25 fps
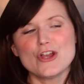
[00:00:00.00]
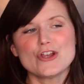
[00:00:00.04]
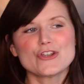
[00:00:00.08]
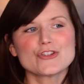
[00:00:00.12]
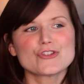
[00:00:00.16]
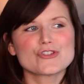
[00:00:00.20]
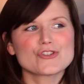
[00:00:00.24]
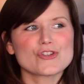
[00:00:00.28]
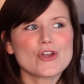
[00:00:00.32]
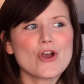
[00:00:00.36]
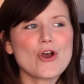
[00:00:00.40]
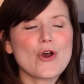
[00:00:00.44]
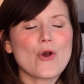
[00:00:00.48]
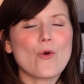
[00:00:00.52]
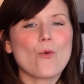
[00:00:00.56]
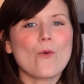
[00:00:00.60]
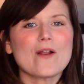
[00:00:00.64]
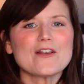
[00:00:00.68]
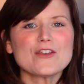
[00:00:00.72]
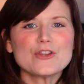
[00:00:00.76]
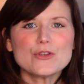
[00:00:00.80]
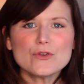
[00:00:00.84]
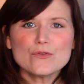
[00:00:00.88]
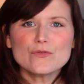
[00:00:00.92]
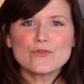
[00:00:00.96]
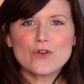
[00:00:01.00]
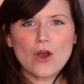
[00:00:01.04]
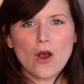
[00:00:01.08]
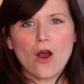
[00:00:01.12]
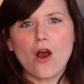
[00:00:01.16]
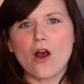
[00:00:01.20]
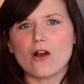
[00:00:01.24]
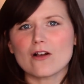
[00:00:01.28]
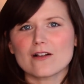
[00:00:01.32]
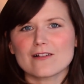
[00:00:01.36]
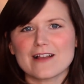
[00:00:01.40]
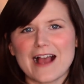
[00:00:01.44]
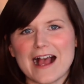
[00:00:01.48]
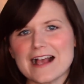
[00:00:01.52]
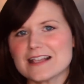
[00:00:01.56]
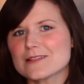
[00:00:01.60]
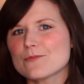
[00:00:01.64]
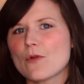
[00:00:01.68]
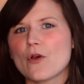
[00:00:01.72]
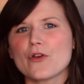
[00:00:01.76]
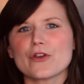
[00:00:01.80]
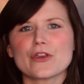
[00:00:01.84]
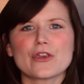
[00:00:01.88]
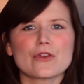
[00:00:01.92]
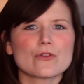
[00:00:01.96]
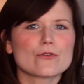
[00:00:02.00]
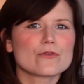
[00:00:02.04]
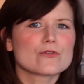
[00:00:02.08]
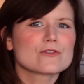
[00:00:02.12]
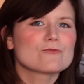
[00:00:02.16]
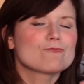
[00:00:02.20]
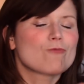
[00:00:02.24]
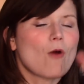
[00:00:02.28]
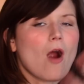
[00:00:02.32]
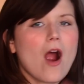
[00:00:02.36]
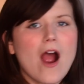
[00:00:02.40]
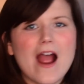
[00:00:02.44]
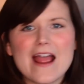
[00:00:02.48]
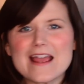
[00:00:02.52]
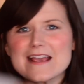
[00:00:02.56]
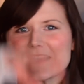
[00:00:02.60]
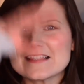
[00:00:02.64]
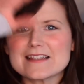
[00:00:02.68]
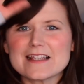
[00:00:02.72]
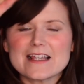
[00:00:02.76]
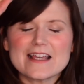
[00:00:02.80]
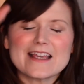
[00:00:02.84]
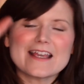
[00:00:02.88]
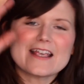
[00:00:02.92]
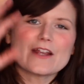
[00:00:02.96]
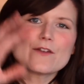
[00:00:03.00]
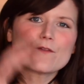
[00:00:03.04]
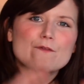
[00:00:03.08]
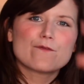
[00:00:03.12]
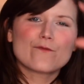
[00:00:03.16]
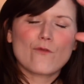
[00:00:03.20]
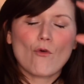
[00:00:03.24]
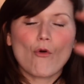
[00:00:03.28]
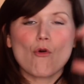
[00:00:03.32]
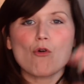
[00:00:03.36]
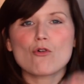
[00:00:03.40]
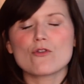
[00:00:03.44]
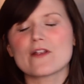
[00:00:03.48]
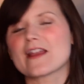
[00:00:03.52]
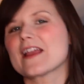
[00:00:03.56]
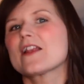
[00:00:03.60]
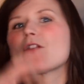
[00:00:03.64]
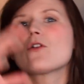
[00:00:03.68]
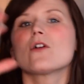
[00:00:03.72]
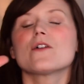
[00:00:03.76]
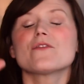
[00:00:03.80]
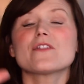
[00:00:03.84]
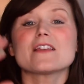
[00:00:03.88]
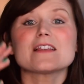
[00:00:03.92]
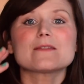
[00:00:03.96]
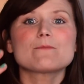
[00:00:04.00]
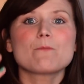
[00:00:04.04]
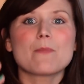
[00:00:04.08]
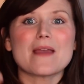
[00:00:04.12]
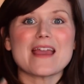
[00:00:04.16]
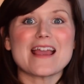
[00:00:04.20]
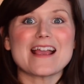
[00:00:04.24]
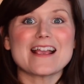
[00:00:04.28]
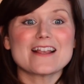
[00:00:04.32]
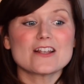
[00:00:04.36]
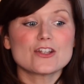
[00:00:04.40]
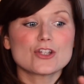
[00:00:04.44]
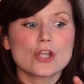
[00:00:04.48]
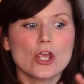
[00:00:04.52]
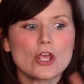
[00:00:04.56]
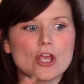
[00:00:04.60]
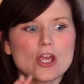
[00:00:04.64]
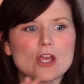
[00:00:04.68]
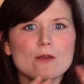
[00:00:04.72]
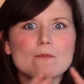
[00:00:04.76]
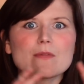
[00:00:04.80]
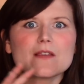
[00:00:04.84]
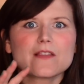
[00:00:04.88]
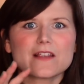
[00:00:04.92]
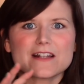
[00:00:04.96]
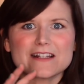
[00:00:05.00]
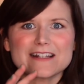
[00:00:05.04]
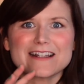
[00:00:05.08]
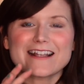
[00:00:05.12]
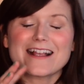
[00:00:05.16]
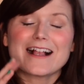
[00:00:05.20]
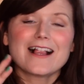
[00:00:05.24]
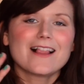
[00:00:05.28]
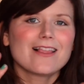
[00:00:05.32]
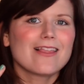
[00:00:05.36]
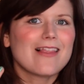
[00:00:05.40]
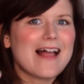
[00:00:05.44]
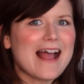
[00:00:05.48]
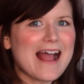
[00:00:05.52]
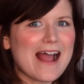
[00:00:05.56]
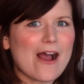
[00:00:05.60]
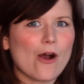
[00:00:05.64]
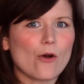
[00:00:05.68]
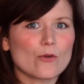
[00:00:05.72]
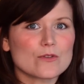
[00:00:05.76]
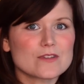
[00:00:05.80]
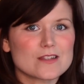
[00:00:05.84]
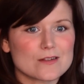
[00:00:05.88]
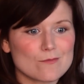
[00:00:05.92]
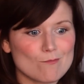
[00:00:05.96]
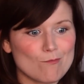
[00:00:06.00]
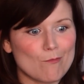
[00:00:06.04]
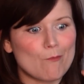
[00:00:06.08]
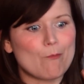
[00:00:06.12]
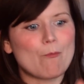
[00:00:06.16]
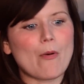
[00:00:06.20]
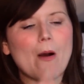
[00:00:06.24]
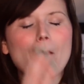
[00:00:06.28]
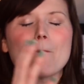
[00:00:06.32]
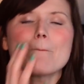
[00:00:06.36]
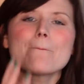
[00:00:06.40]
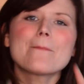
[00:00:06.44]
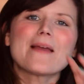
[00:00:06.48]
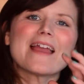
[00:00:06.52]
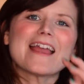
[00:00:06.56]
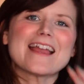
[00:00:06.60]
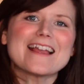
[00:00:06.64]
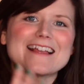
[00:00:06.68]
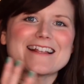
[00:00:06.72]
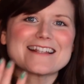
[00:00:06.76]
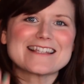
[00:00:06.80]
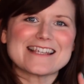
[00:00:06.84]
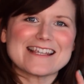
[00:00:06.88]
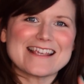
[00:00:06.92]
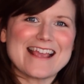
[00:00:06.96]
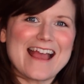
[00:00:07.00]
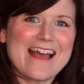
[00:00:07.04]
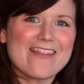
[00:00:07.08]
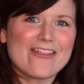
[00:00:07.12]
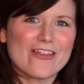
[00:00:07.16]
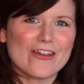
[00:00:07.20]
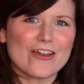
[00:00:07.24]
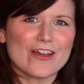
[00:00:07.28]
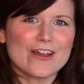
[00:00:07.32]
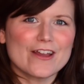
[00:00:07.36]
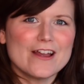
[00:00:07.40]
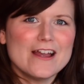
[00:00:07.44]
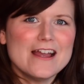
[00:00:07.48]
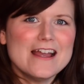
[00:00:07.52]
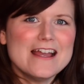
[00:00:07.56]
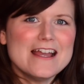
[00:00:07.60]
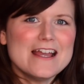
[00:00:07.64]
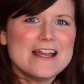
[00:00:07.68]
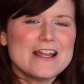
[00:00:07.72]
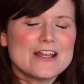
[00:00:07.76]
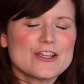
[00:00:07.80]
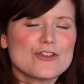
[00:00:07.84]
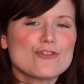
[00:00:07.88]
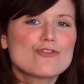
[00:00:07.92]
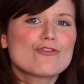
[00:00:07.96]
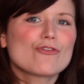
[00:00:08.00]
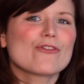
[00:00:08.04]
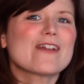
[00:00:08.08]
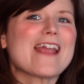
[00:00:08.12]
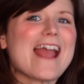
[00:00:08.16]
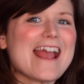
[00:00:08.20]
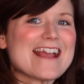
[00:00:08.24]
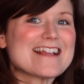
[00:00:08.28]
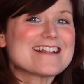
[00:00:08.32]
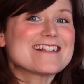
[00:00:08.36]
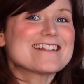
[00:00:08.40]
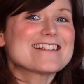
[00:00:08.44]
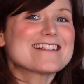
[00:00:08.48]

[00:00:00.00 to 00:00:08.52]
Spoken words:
So when you've got gas molecules rising and falling in all of these big turbulent clouds and bumping together, you create